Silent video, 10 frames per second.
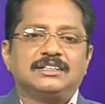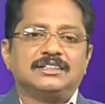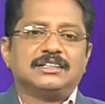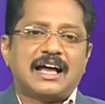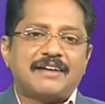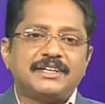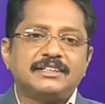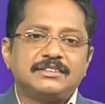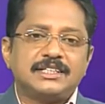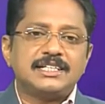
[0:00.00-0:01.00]
having
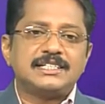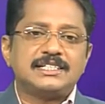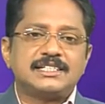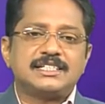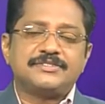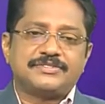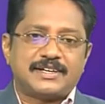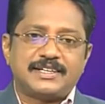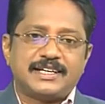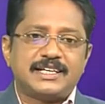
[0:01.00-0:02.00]

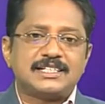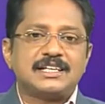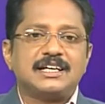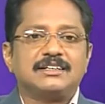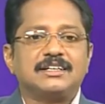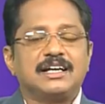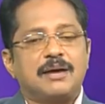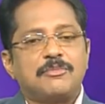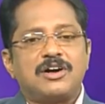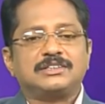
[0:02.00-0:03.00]
365 days.
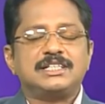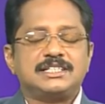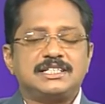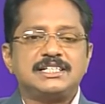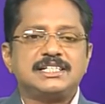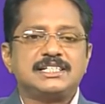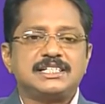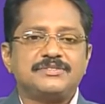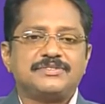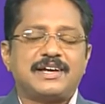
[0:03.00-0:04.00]
Among these
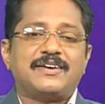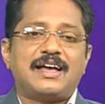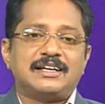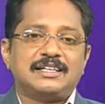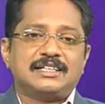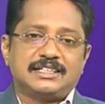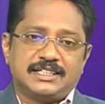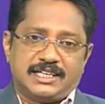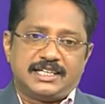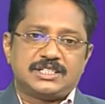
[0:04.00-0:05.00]
365
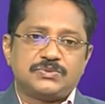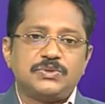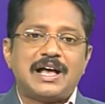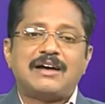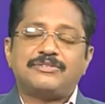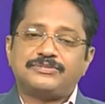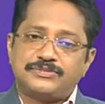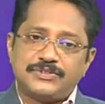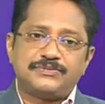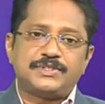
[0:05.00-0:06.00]
days, we have
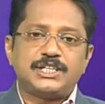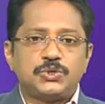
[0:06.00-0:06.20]
52